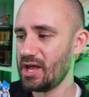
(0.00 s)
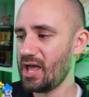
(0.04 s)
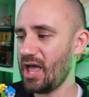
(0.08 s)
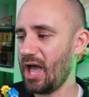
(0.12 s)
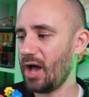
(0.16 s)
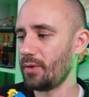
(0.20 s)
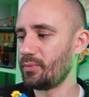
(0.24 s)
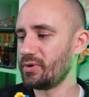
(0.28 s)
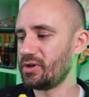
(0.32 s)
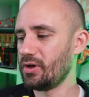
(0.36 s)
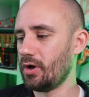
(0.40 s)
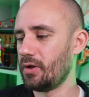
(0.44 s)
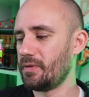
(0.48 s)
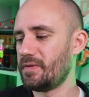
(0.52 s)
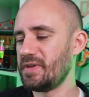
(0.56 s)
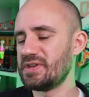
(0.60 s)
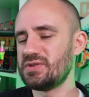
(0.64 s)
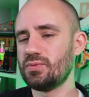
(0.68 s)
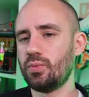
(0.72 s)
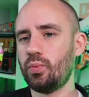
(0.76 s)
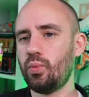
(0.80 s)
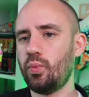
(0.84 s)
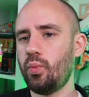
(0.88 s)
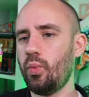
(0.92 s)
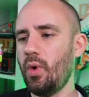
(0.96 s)
And we got this
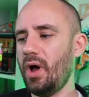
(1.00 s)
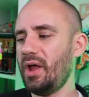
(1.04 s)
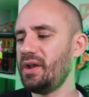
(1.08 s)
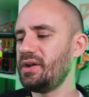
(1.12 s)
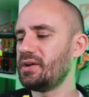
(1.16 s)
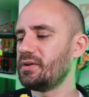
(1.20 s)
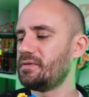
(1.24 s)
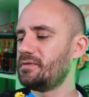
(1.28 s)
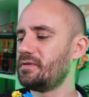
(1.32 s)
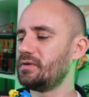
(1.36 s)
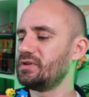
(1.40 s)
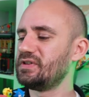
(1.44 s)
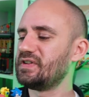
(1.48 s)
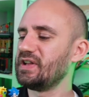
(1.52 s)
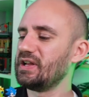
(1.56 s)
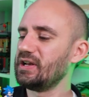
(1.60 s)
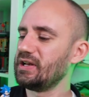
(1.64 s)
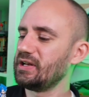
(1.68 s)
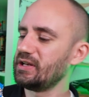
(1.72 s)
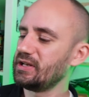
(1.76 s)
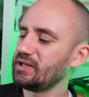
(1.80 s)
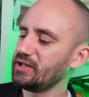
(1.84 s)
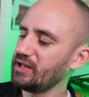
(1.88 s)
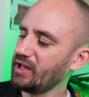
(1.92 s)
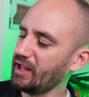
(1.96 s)
wonderful,
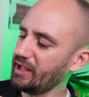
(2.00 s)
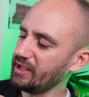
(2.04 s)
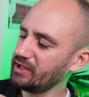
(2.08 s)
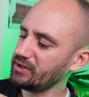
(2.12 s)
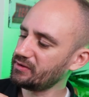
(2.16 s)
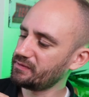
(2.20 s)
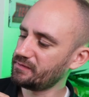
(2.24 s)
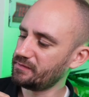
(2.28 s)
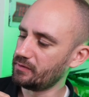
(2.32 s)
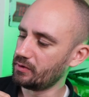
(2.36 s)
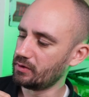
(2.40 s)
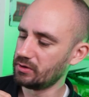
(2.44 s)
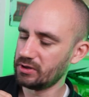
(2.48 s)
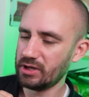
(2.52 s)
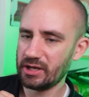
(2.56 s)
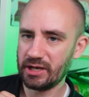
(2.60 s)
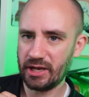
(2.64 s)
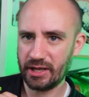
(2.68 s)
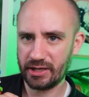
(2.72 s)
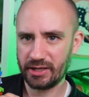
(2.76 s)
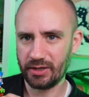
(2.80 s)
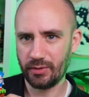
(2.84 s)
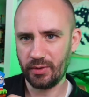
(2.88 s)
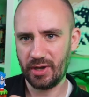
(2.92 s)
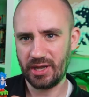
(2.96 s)
delightful
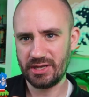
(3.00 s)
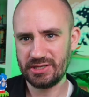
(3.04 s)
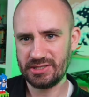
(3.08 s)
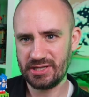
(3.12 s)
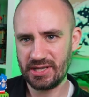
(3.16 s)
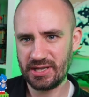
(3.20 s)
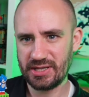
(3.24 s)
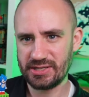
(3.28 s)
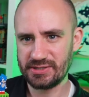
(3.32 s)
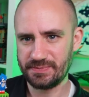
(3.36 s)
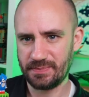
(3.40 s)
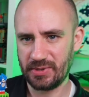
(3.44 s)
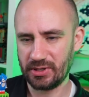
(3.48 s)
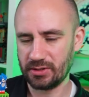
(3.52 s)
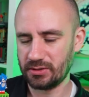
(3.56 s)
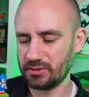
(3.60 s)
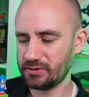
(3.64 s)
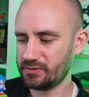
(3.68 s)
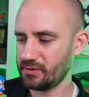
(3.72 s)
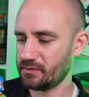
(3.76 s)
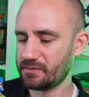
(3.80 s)
LEGO Ideas build